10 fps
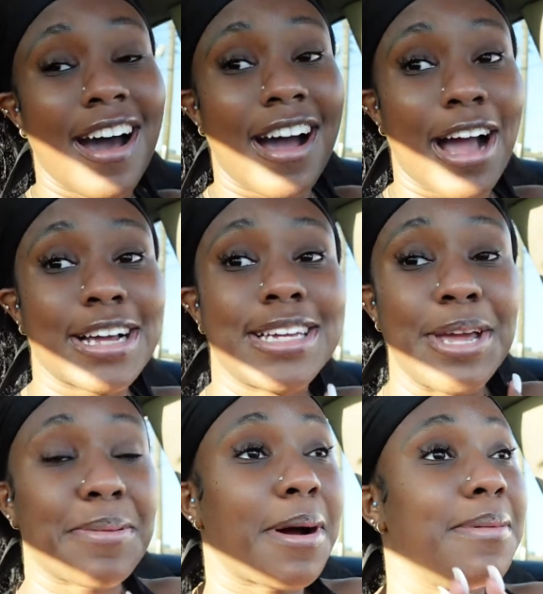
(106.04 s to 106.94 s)
I
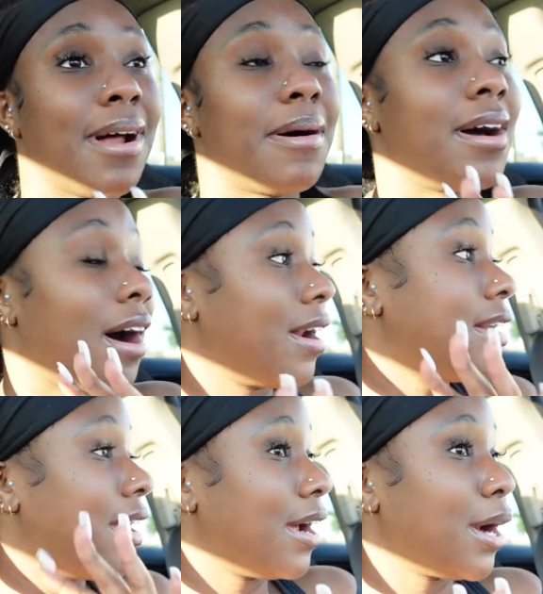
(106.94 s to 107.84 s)
keep coming up on
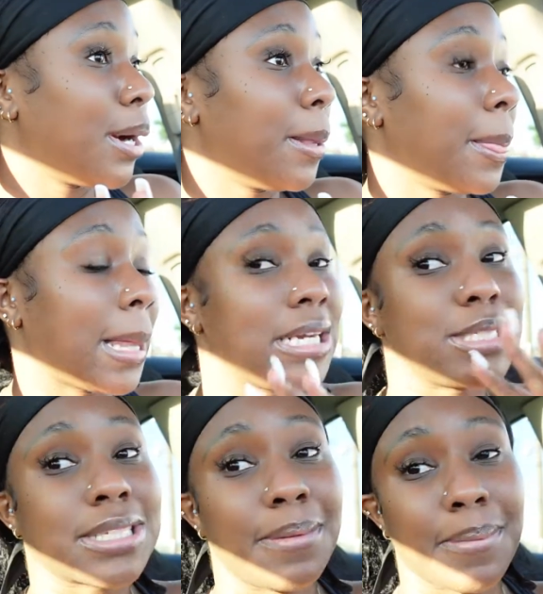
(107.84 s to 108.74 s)
here and
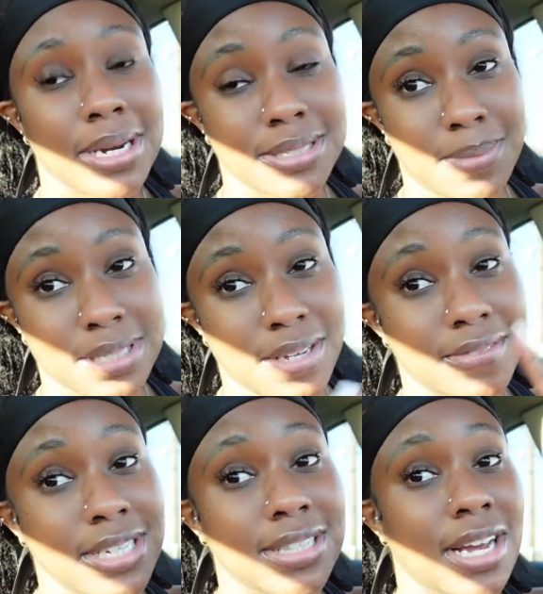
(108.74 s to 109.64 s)
just embarrassing
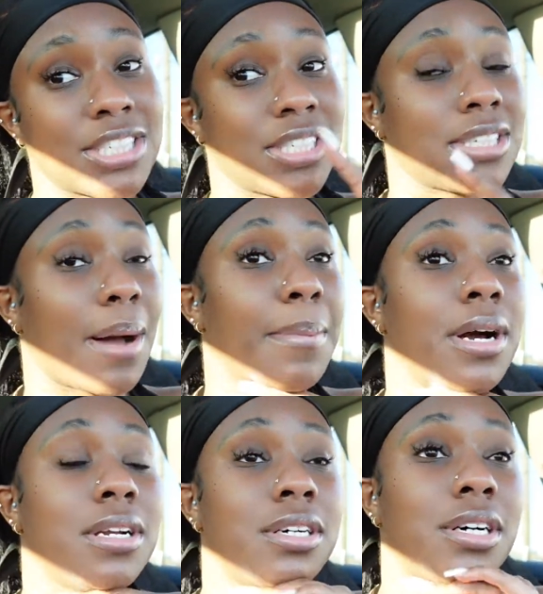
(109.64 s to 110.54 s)
myself. These lashes, I'm
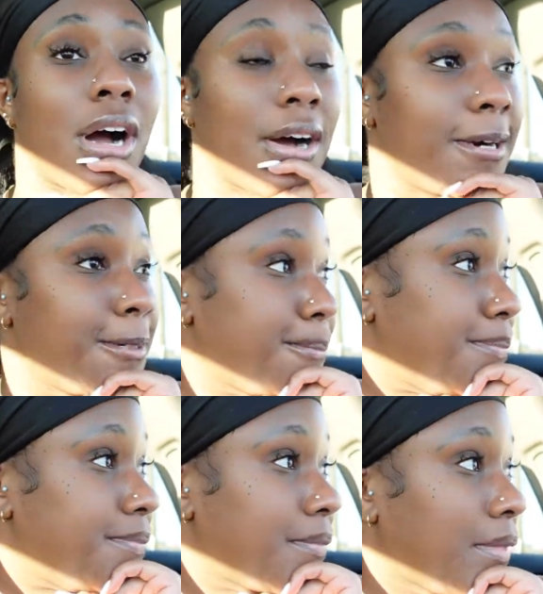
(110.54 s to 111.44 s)

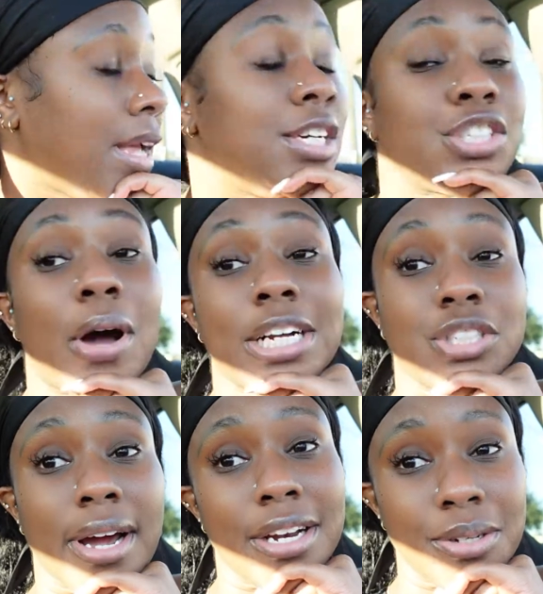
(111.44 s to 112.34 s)
gonna so I
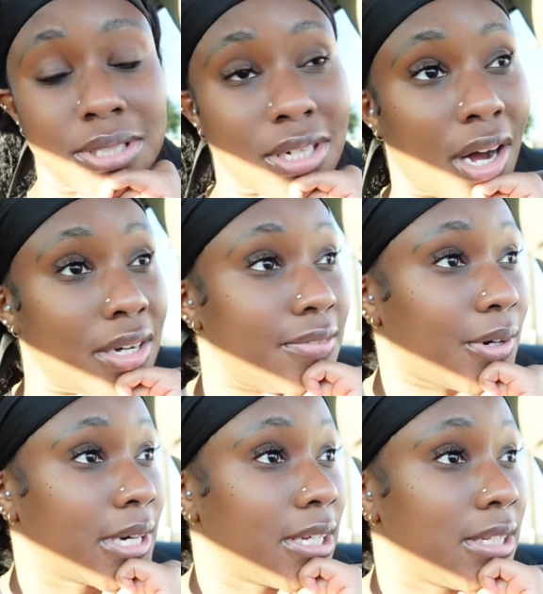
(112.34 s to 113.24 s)
tried using olive
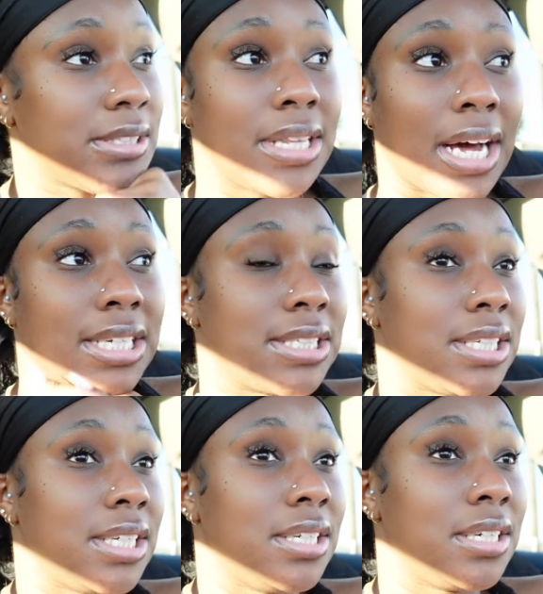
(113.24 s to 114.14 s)
oil.
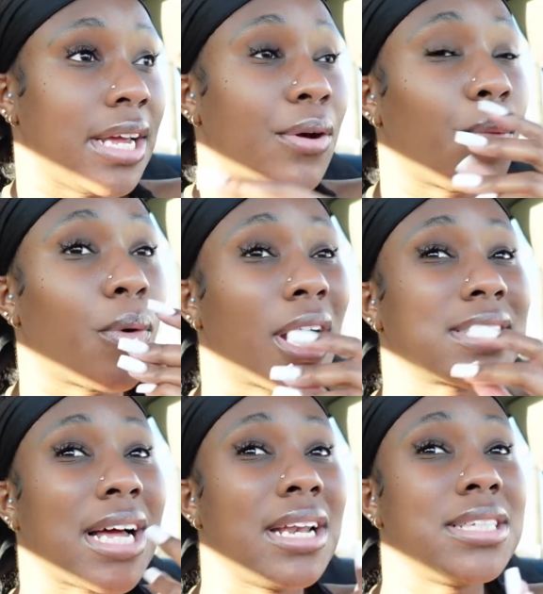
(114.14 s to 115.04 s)
It
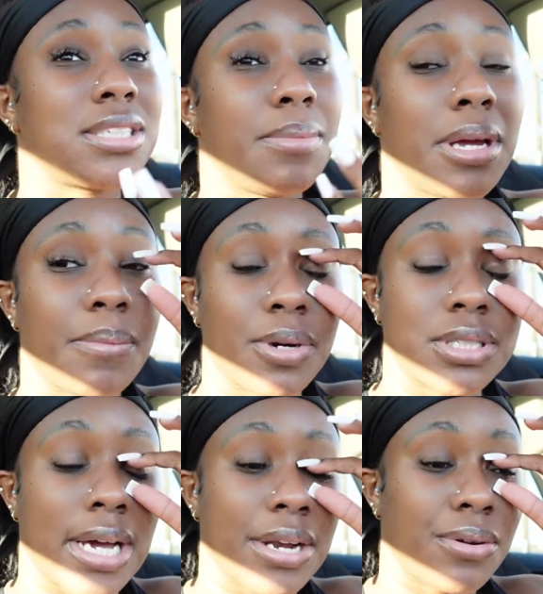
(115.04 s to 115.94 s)
worked a little bit,
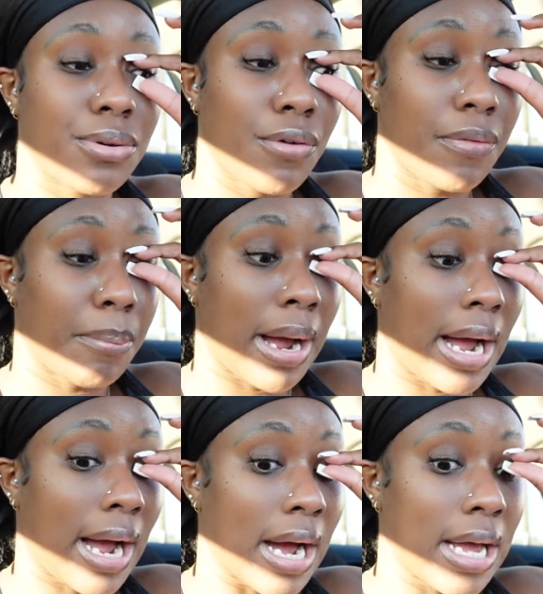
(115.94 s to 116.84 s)
but I don't know if my
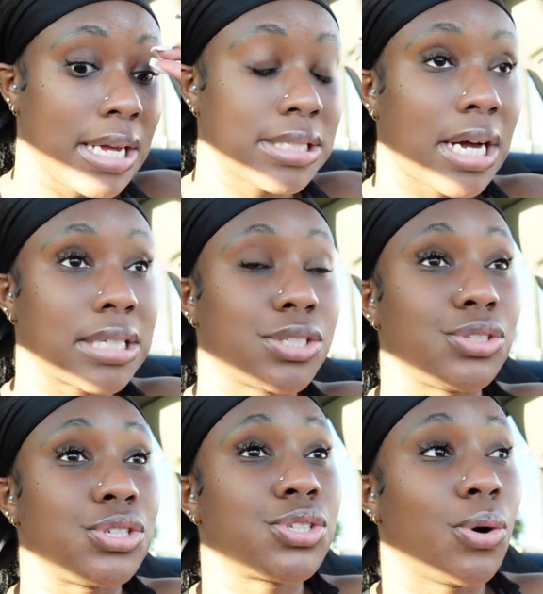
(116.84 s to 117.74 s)
eyes had
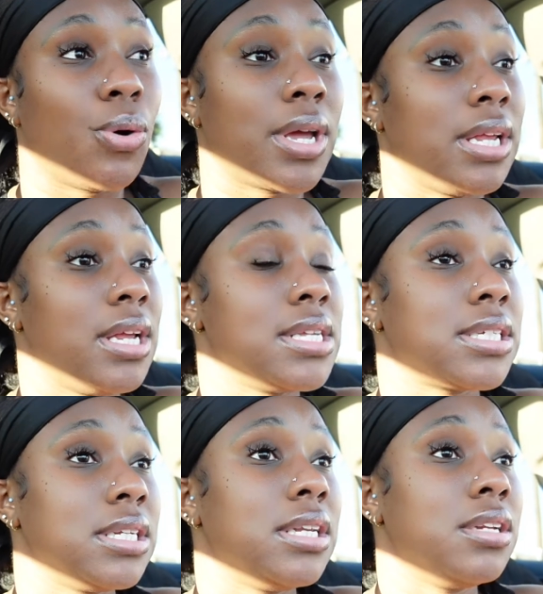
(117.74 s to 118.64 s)
to soak in it.
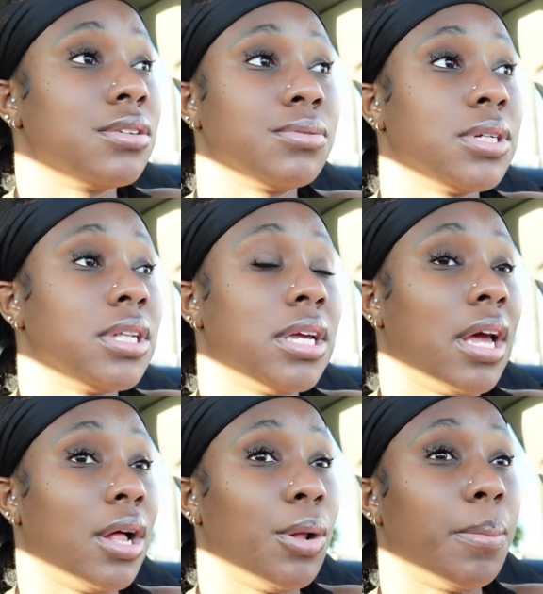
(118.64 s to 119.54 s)
It didn't really
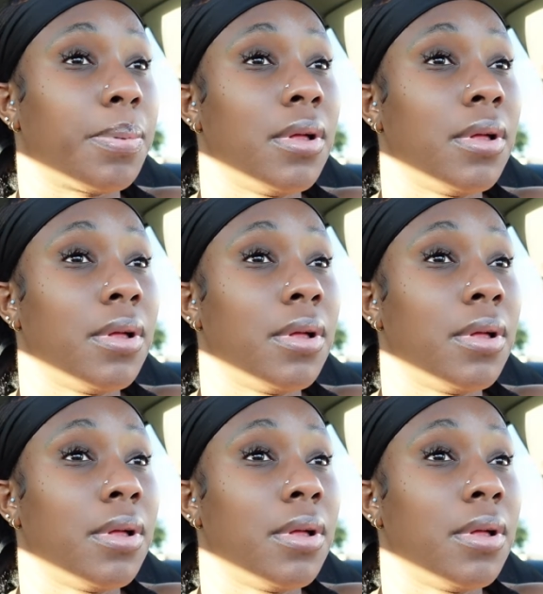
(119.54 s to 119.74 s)
help